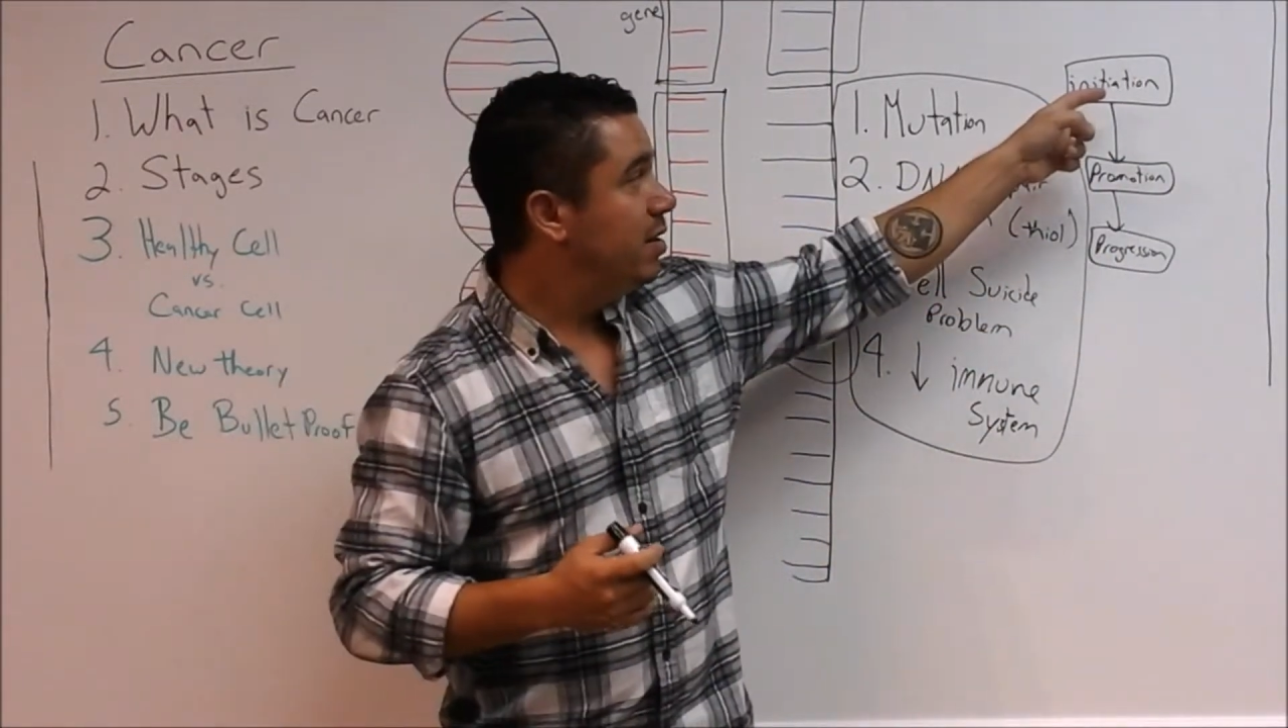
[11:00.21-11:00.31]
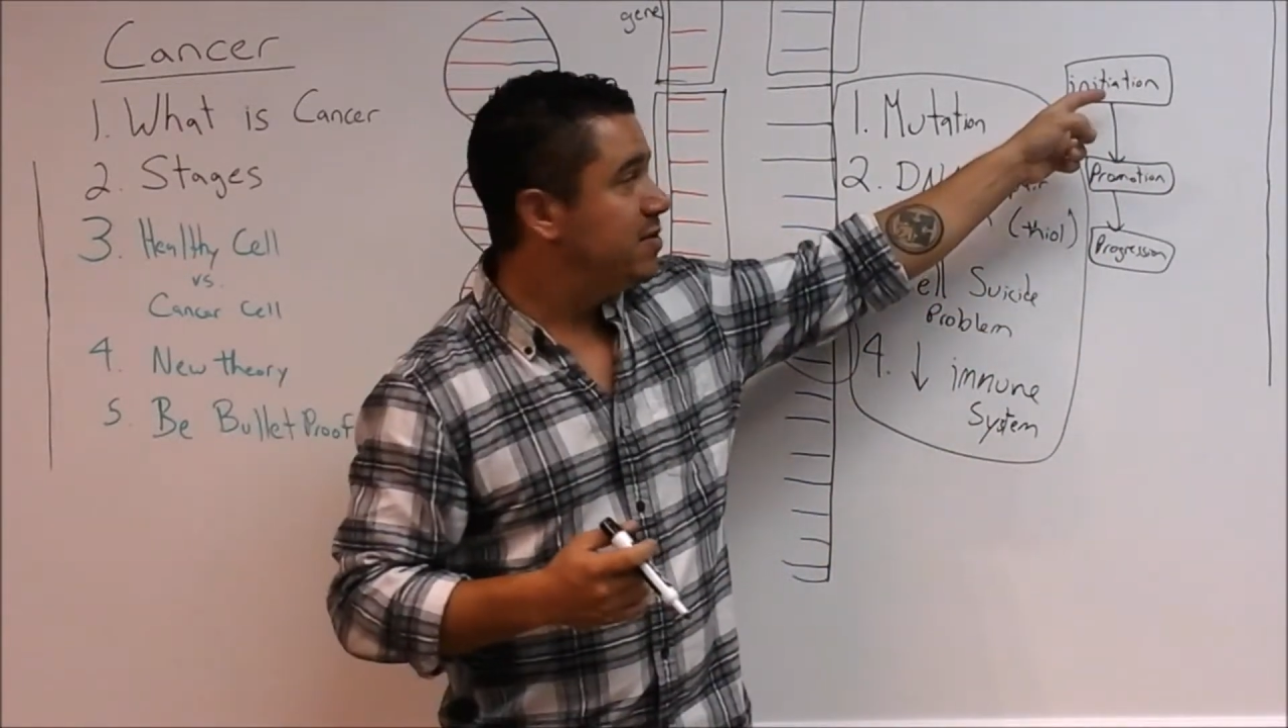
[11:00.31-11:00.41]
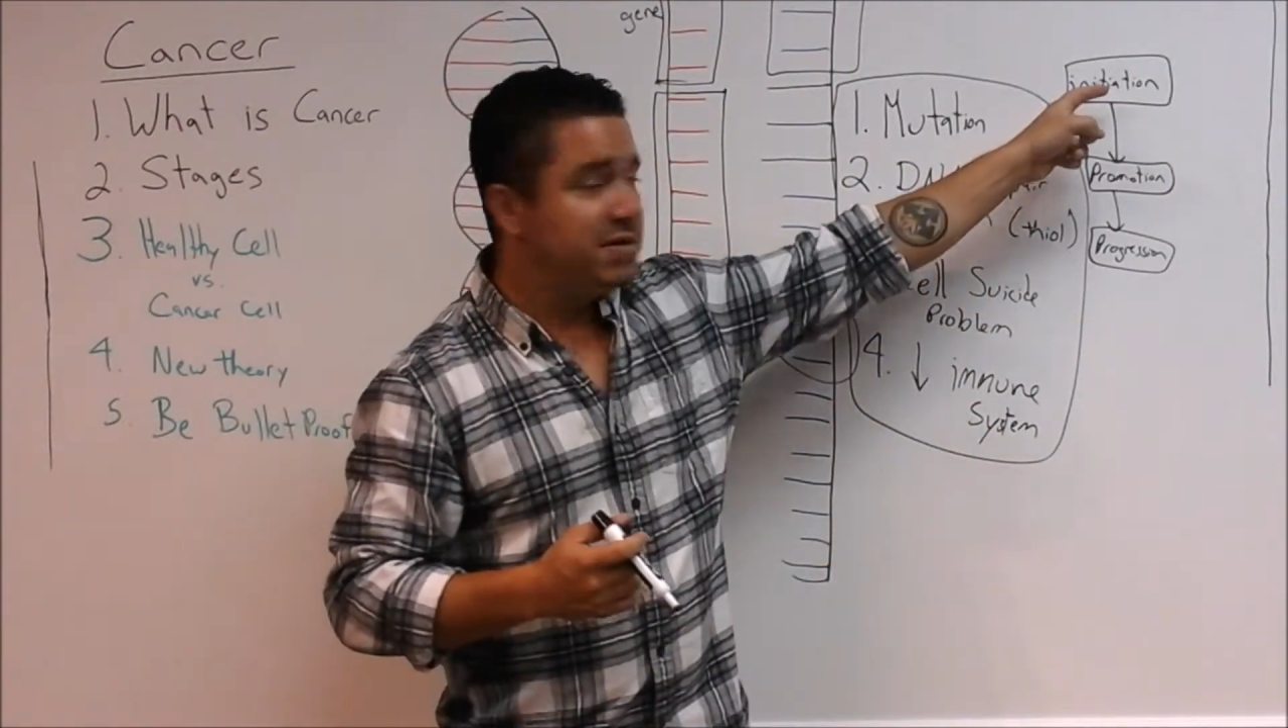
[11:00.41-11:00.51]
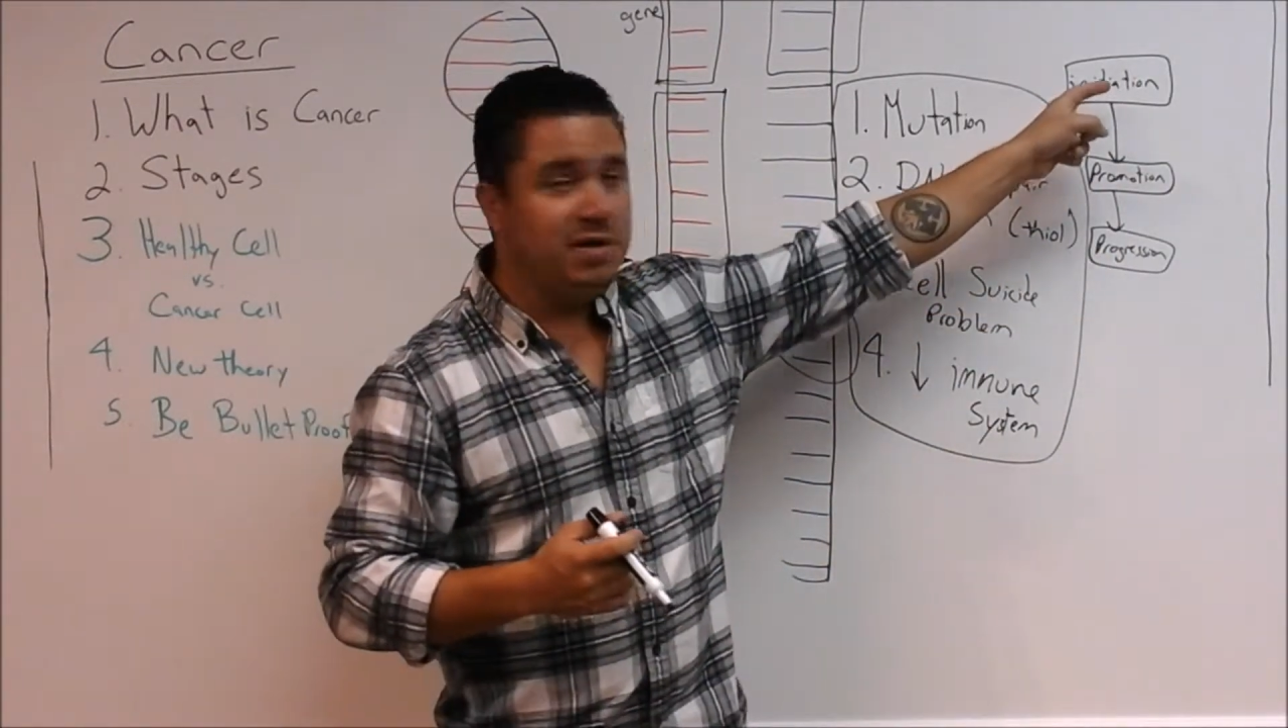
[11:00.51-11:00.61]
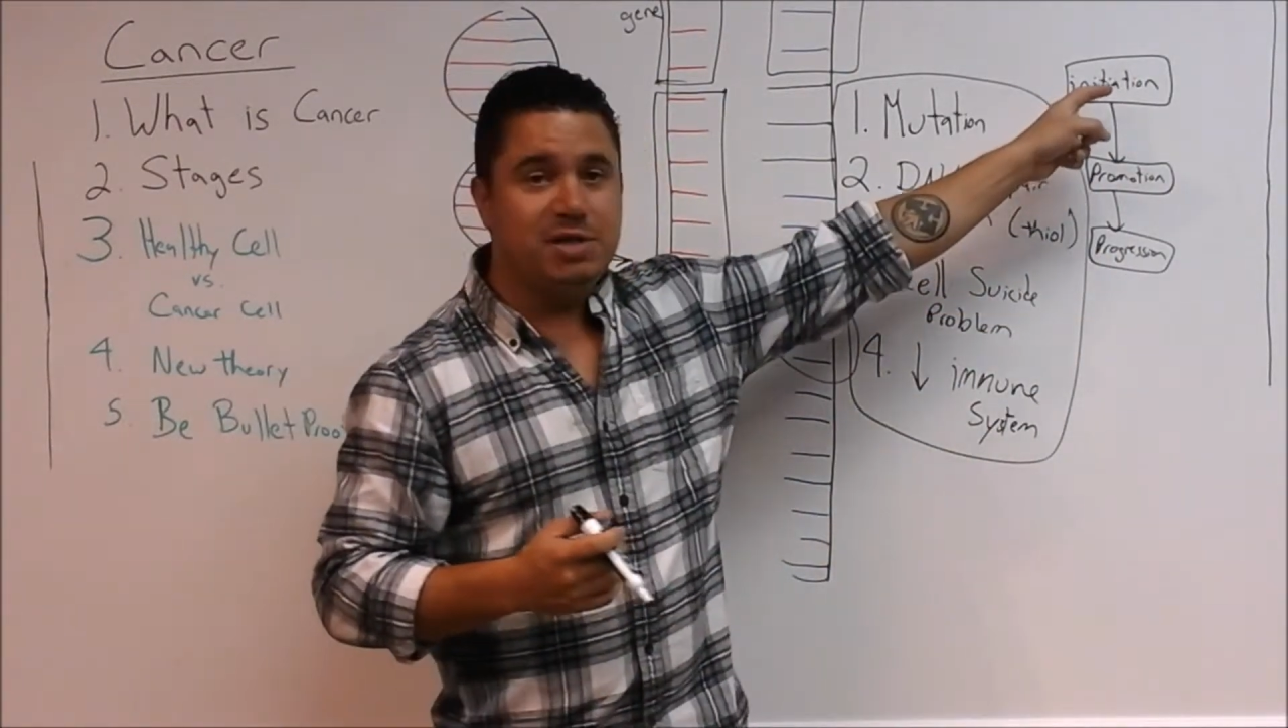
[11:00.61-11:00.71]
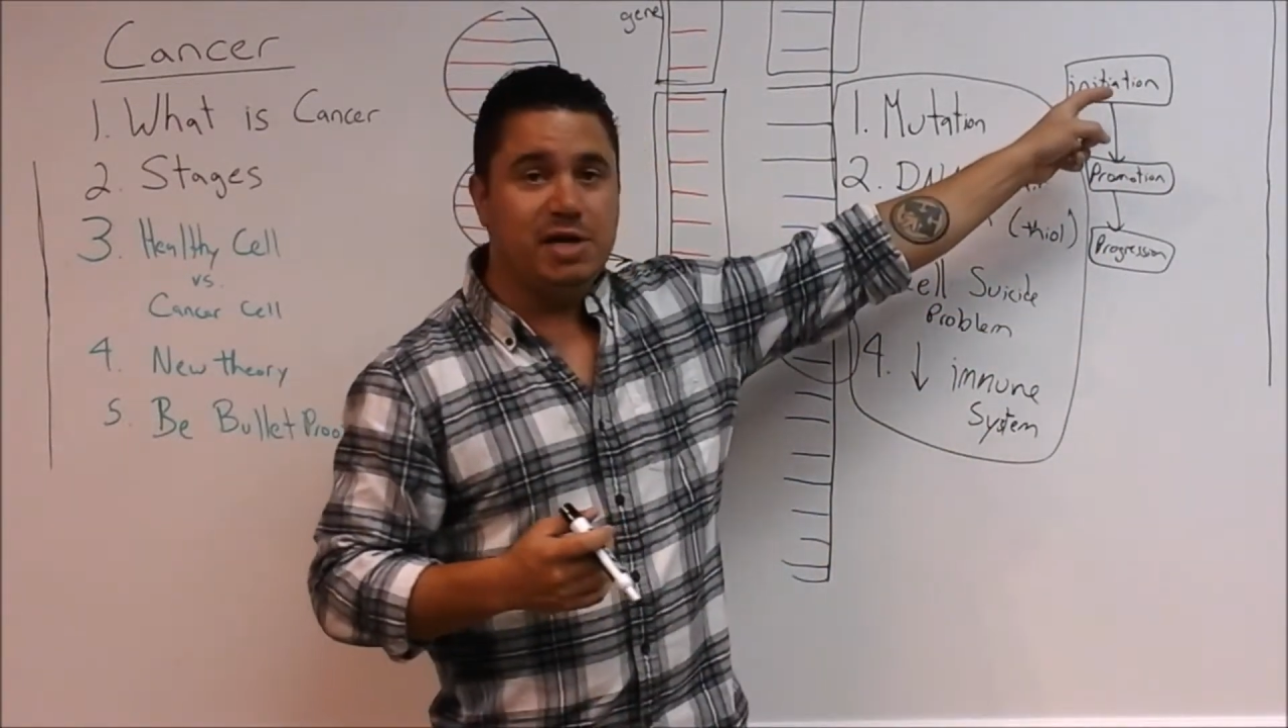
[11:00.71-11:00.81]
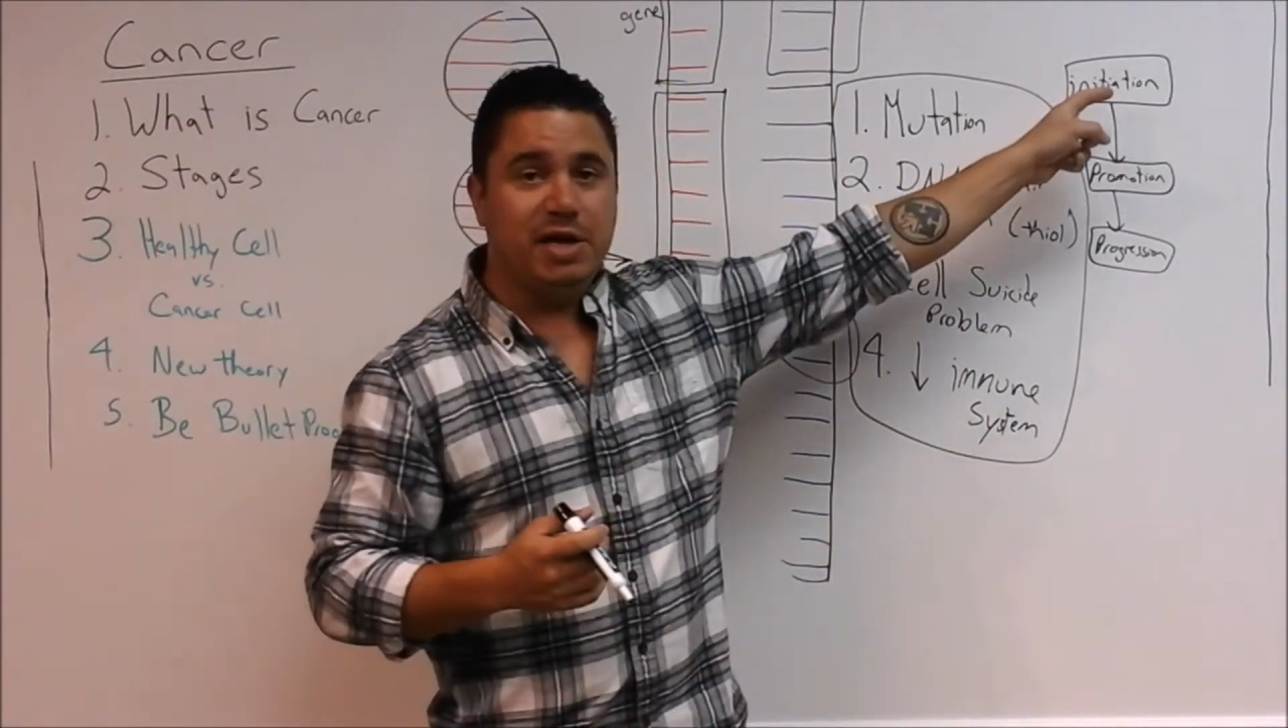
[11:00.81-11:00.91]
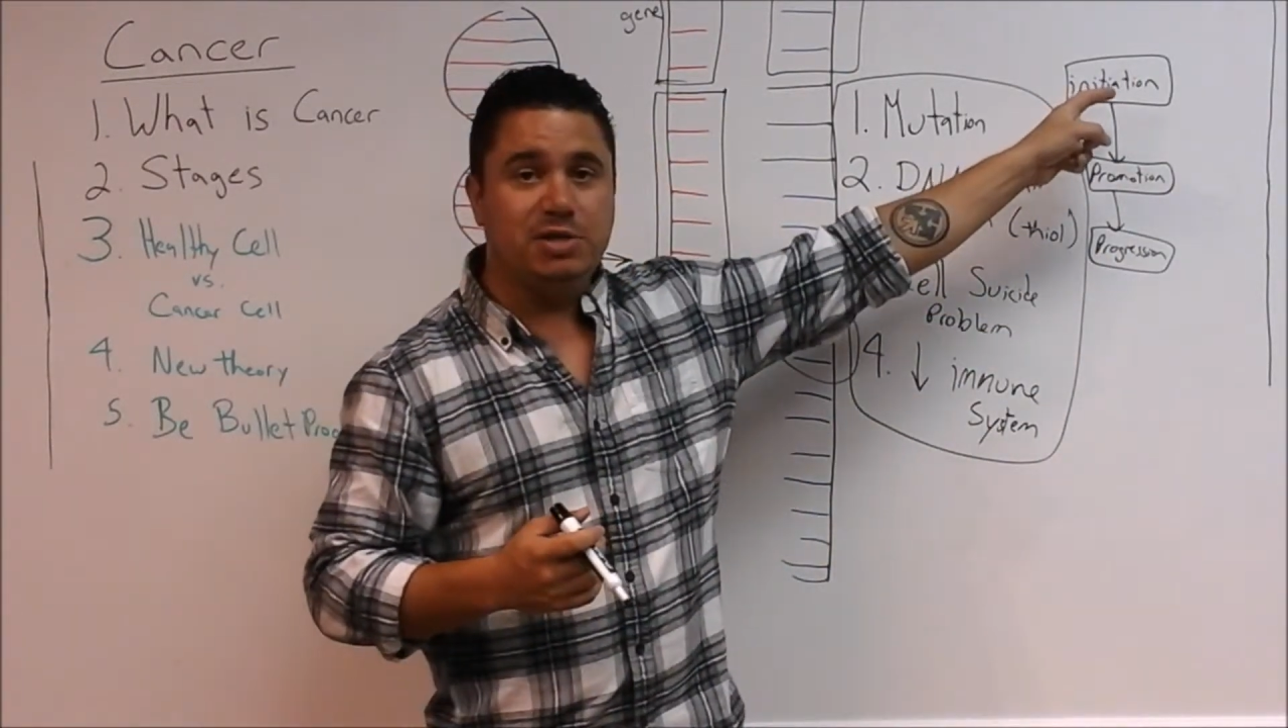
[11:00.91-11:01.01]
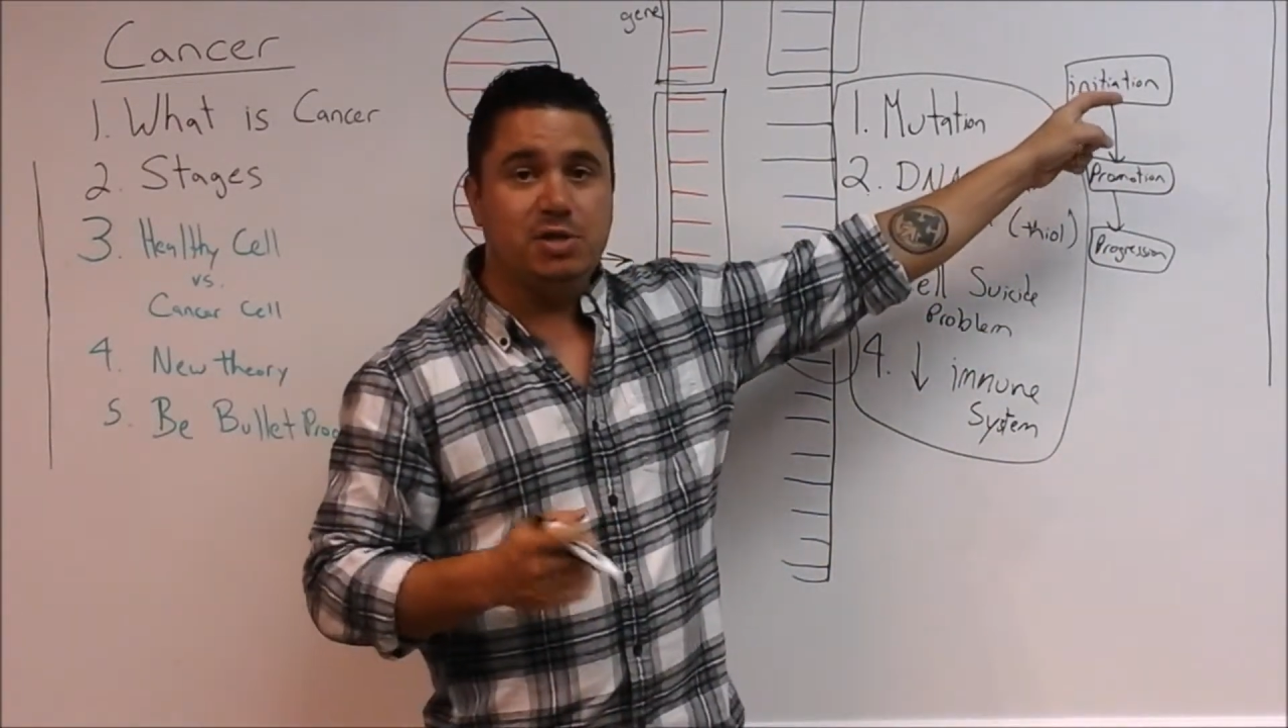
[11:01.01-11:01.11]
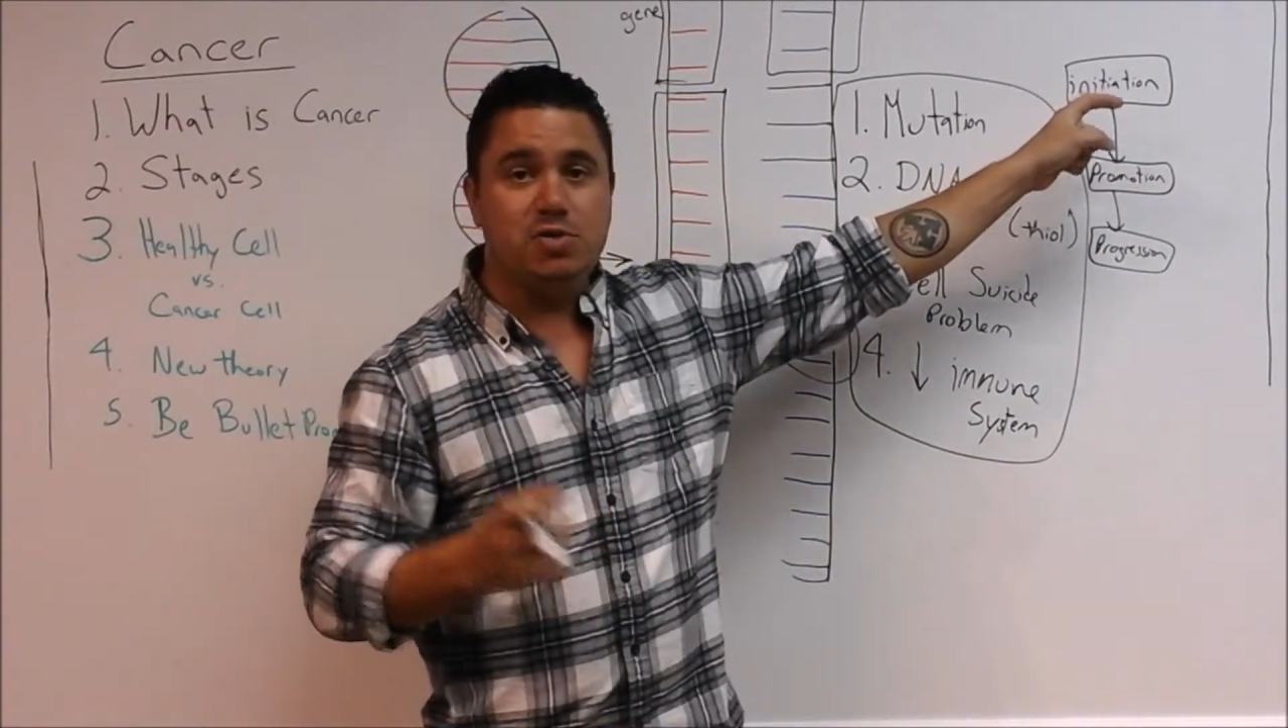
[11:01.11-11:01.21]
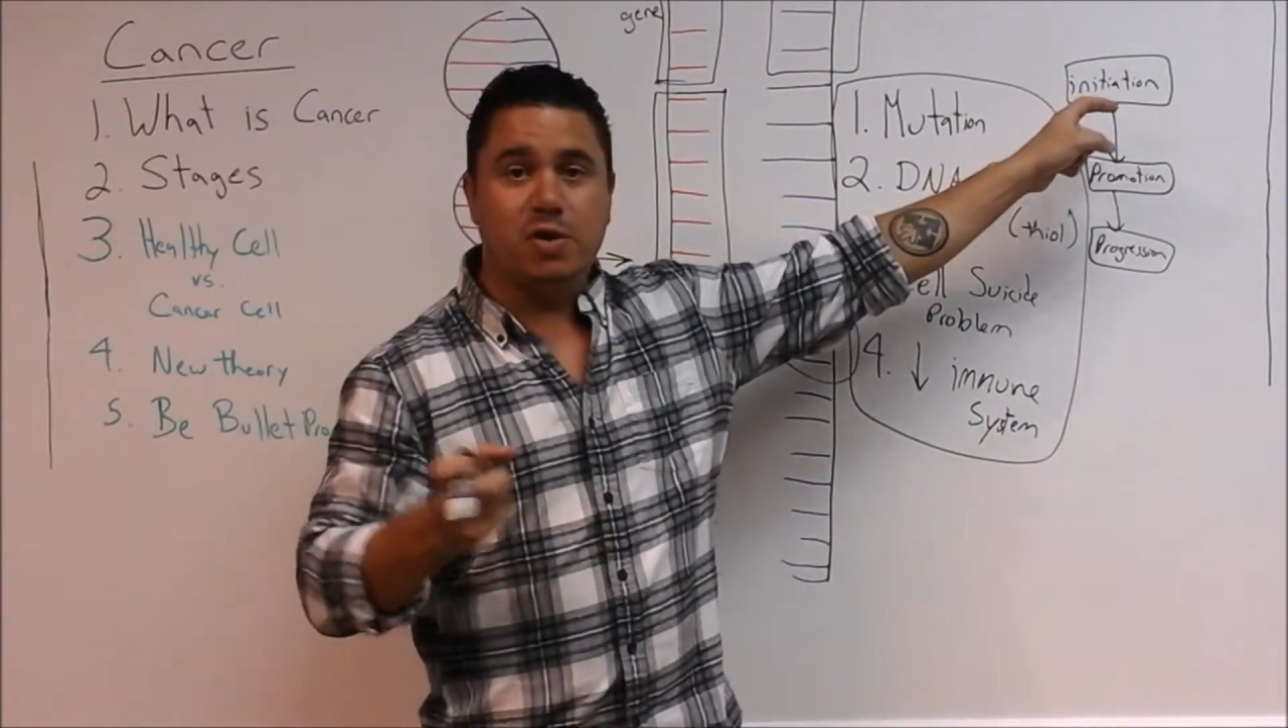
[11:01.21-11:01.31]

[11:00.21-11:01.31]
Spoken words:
is initiation.